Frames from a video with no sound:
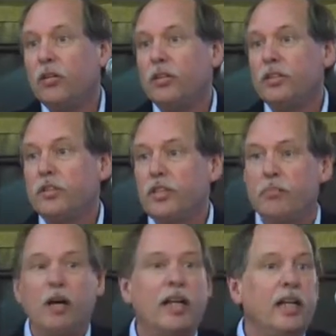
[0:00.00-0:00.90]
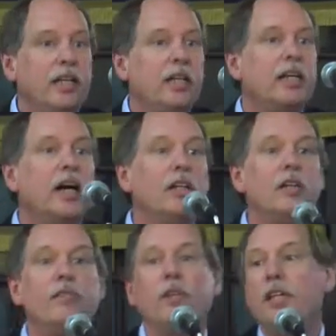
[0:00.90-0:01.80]
also to Monica and
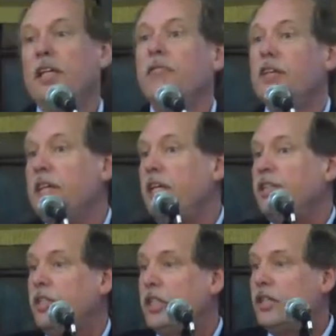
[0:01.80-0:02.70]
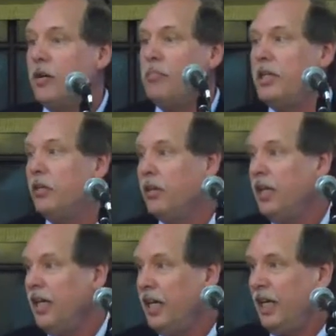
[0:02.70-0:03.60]
Colin for the invitation to come here
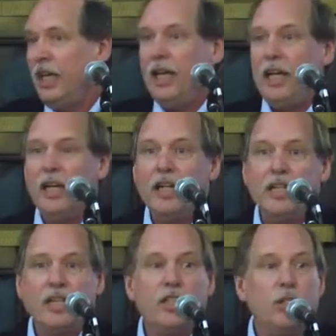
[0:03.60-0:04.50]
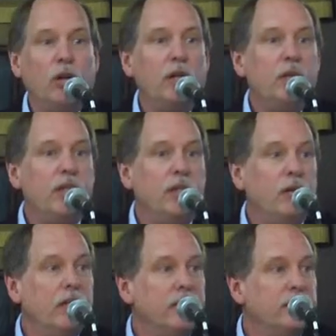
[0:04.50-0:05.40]
and uh, join with
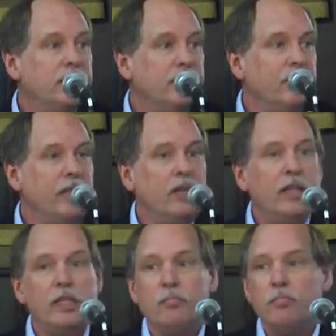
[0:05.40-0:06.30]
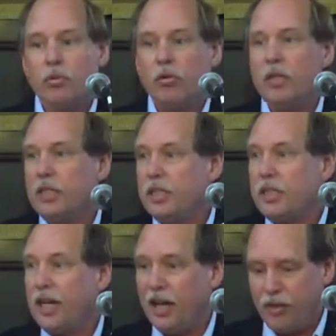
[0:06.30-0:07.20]
you at this uh, very important
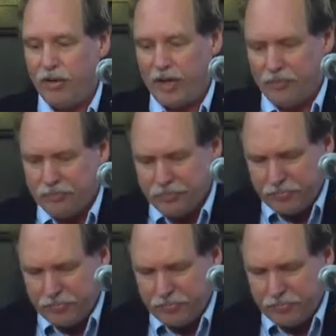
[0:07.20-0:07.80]
gathering.